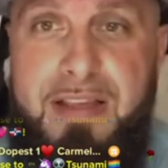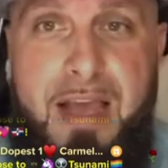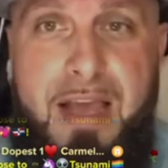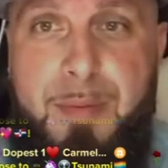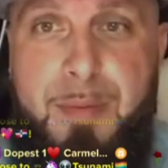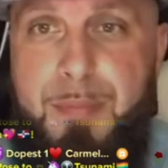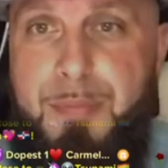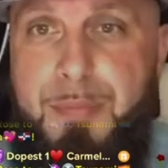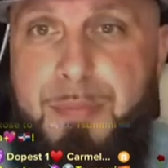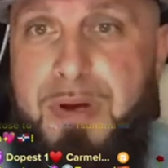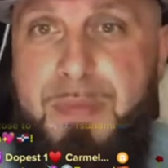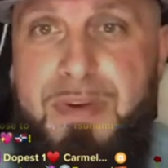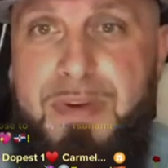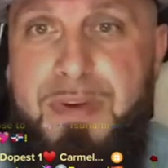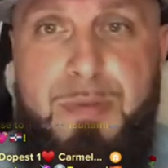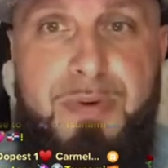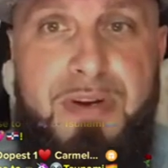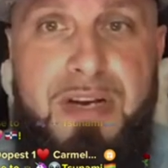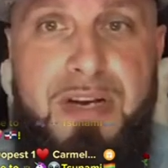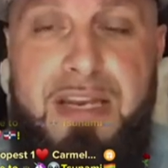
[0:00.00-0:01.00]
I'm pretty much a
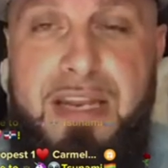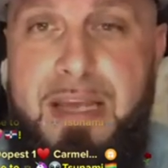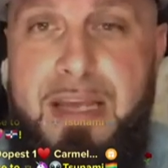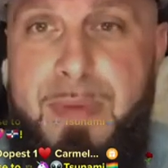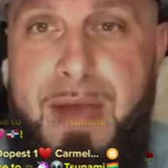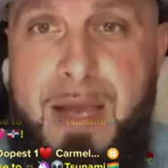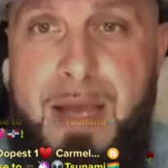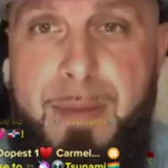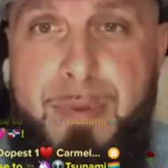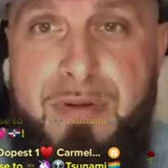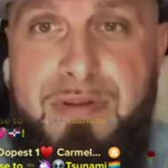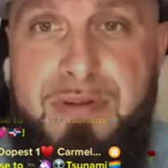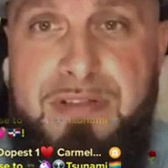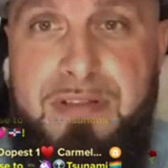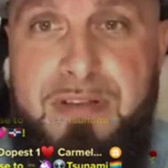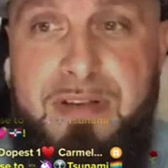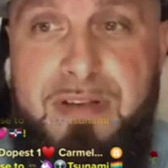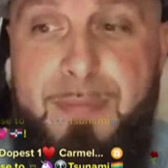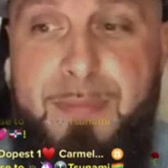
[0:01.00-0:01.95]
pretty laid back person,